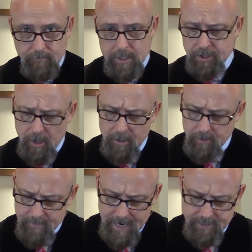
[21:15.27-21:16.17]
It's hard
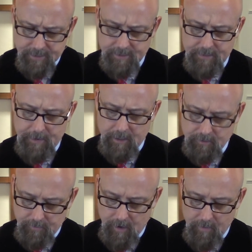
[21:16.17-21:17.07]
to imagine the
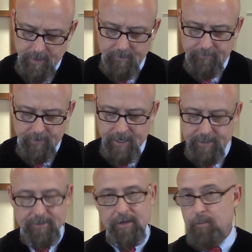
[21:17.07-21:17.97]
Apostle Paul being afraid
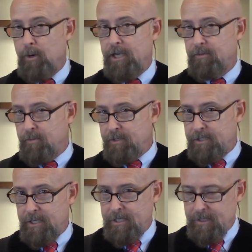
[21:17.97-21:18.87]
in some ways. When we
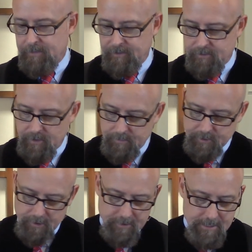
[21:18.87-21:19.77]
see him in
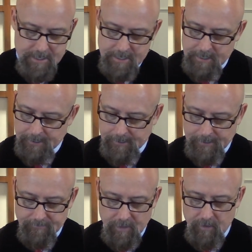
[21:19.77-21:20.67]
Scripture,
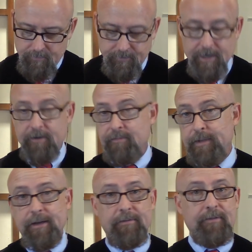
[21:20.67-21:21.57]
uh, you know, afraid of
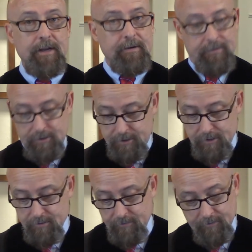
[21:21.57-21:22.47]
men, afraid of the
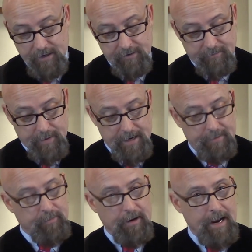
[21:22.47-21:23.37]
Jews, afraid of
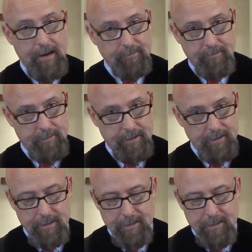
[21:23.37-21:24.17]
pain perhaps, but